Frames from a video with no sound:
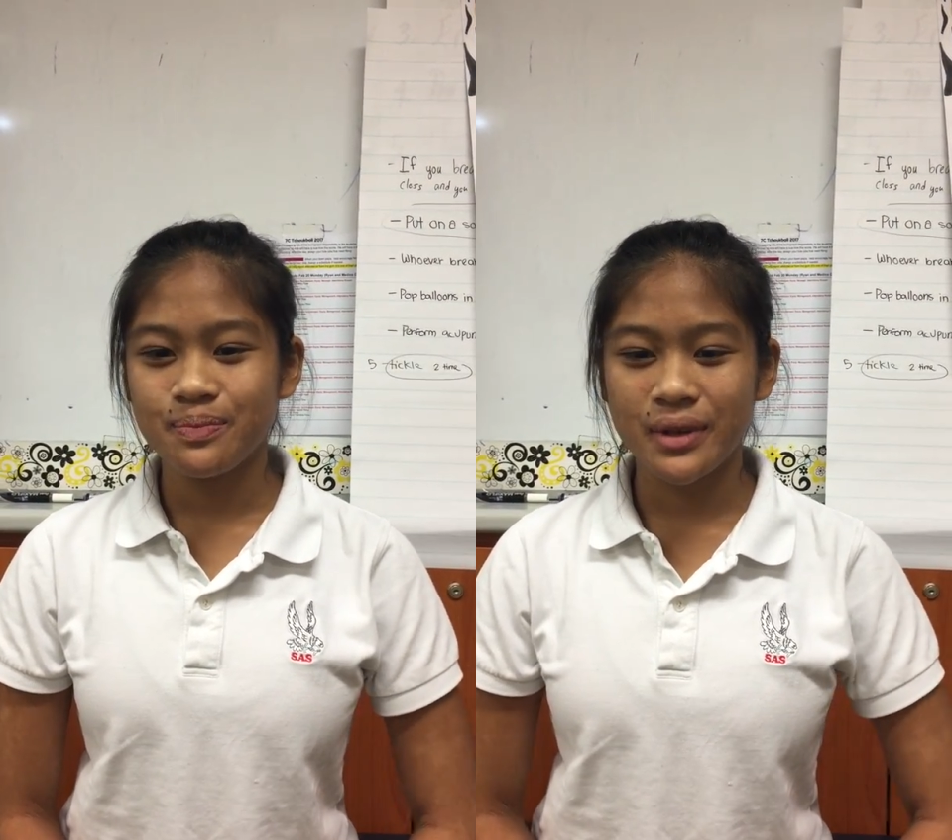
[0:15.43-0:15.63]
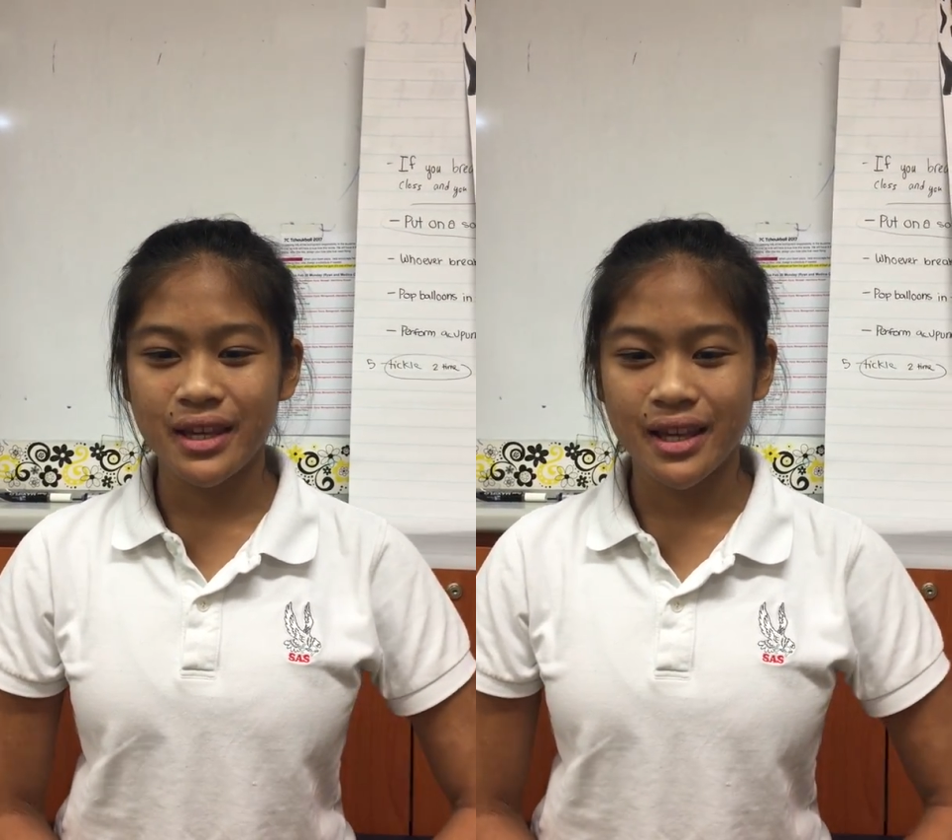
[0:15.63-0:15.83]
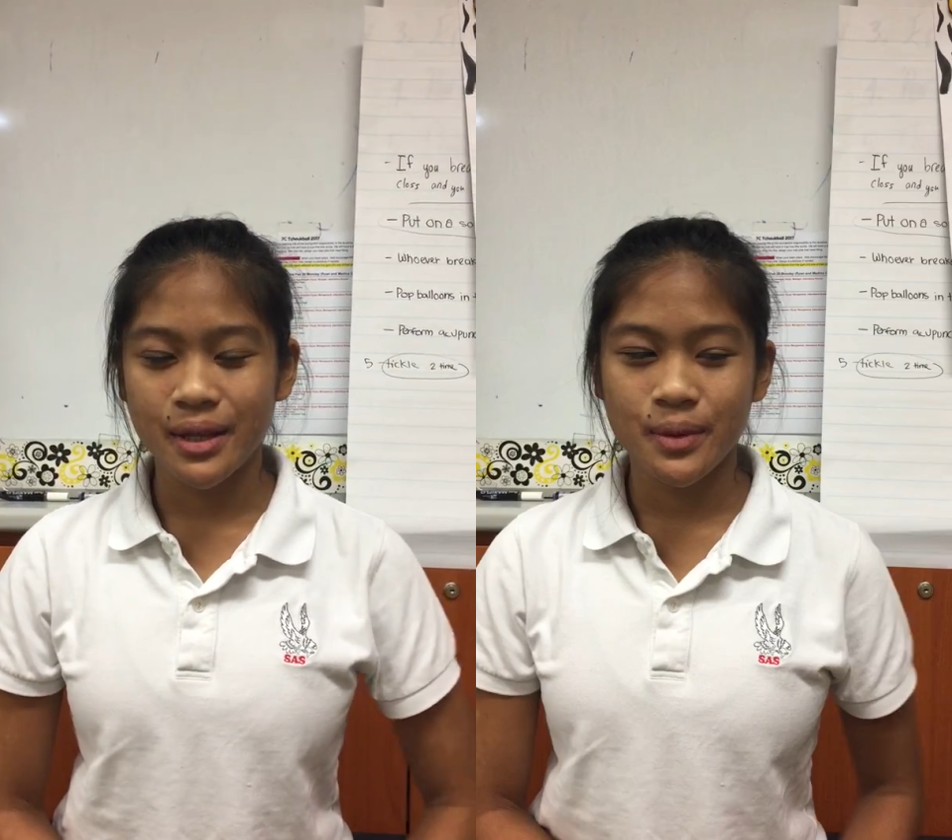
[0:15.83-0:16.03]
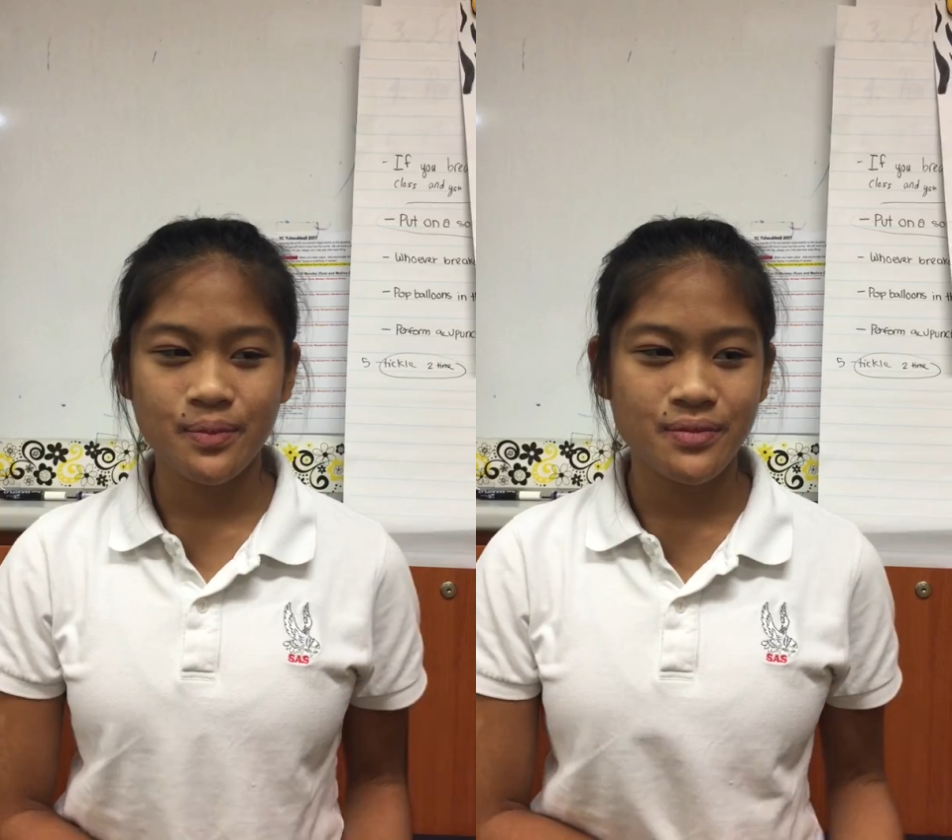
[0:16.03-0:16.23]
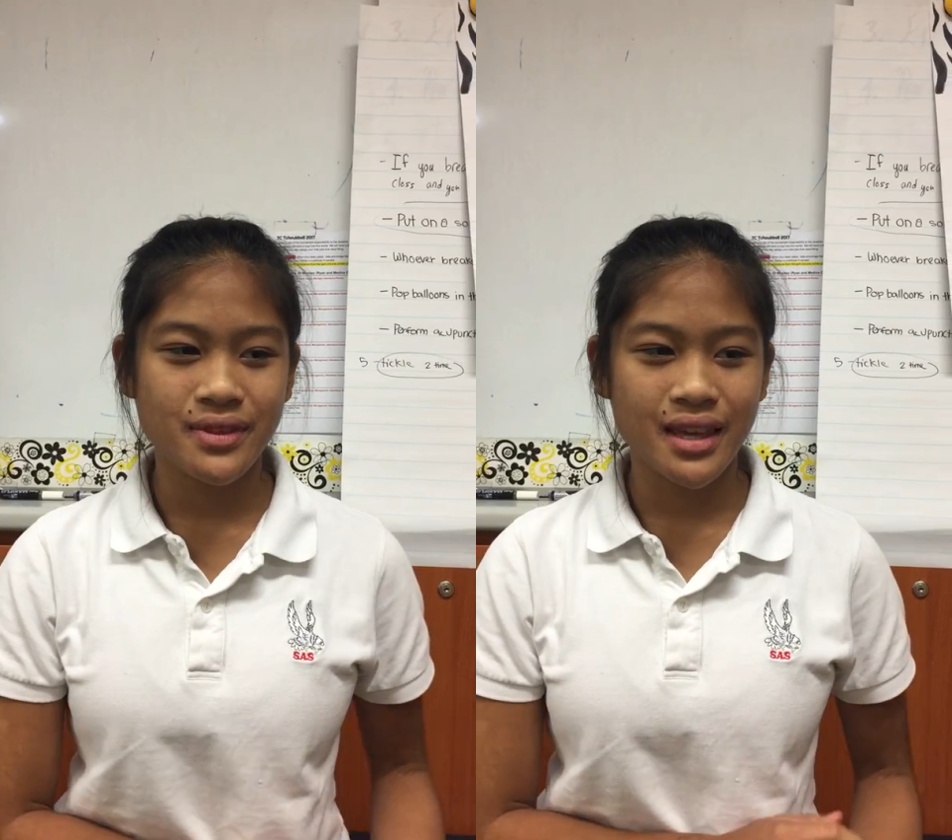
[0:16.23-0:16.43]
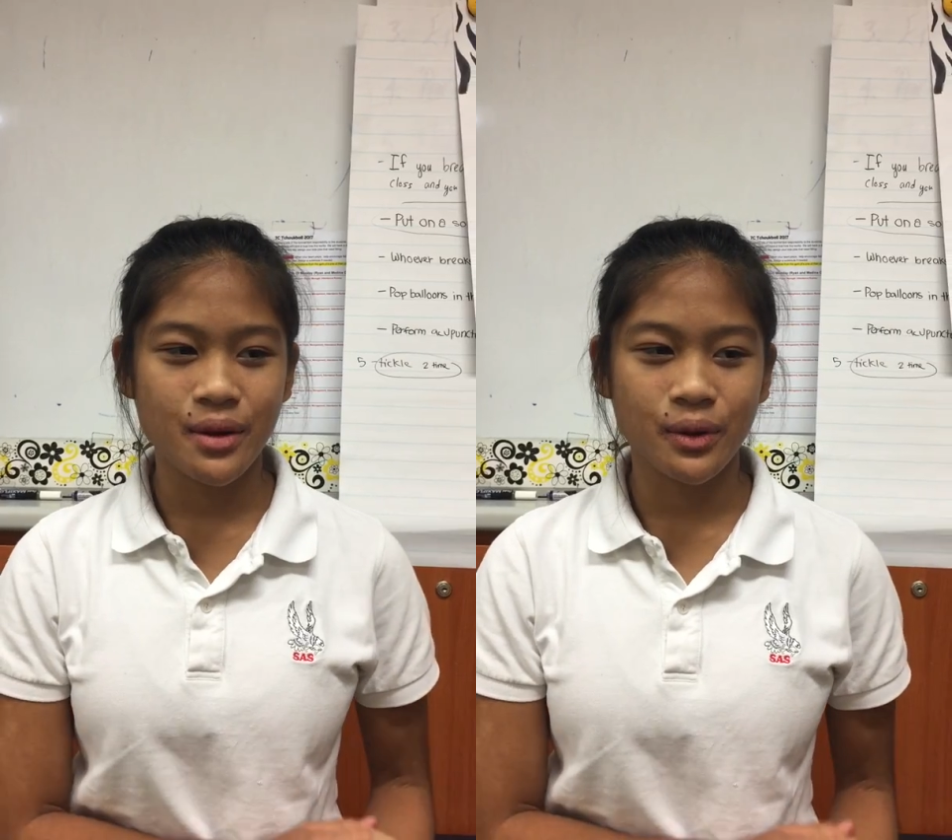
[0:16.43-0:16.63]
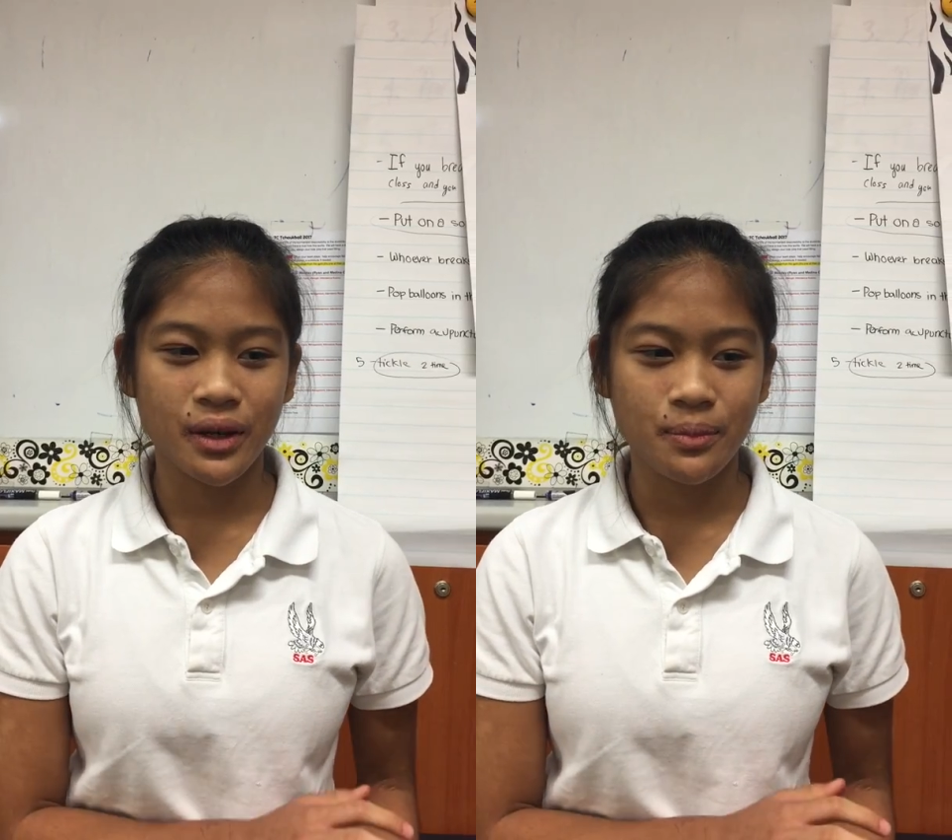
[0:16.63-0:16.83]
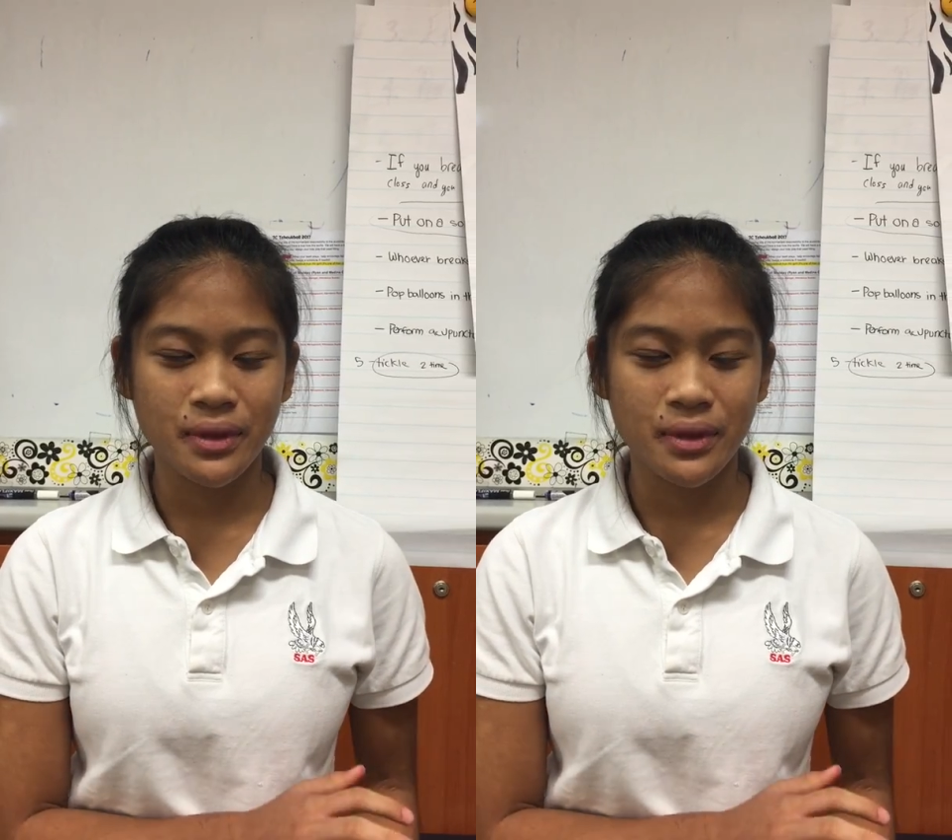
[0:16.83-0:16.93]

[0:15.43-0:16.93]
being they were